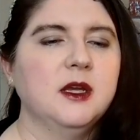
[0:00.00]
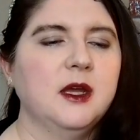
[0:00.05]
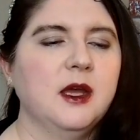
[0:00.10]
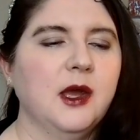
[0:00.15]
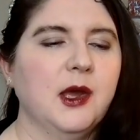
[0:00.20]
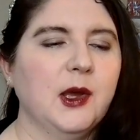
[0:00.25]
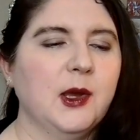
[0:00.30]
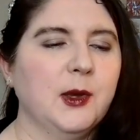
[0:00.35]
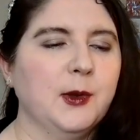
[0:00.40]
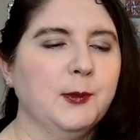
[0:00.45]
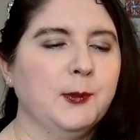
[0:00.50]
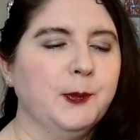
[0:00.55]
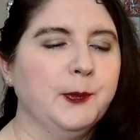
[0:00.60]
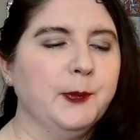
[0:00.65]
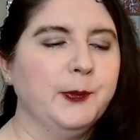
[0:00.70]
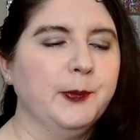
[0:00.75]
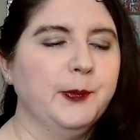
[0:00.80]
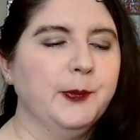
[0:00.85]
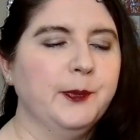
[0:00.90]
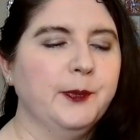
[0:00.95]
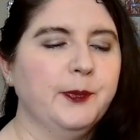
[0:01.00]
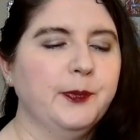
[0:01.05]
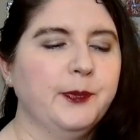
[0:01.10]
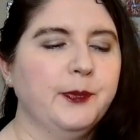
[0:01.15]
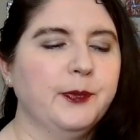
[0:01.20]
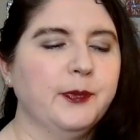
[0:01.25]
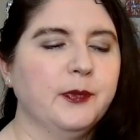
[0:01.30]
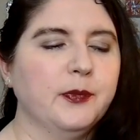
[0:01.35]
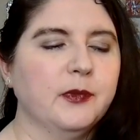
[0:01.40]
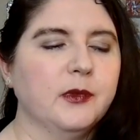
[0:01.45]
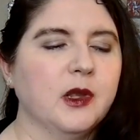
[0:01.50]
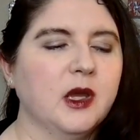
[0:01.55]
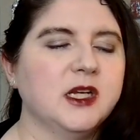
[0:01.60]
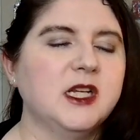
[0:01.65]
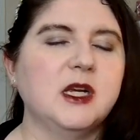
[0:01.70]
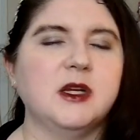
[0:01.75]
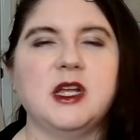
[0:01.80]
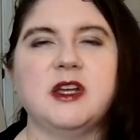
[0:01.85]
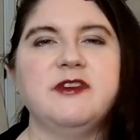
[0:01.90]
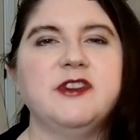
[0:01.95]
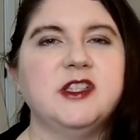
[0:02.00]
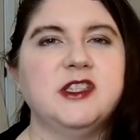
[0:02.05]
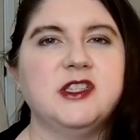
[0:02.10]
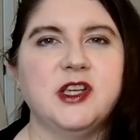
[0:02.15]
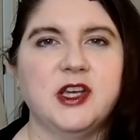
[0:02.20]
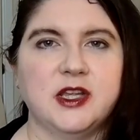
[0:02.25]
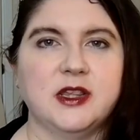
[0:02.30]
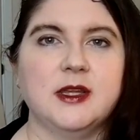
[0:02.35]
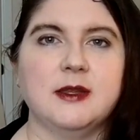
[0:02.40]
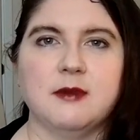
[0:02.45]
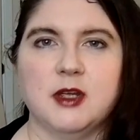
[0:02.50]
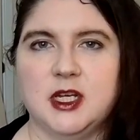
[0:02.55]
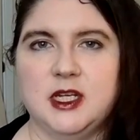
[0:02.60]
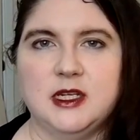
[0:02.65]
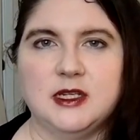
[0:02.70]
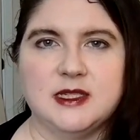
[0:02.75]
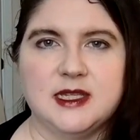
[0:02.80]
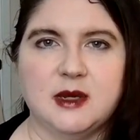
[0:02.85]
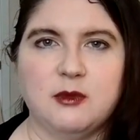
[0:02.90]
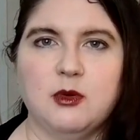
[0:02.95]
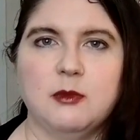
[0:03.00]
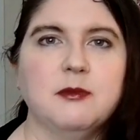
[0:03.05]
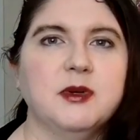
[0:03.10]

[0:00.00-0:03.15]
I don't know for certain that I'm going to use that one,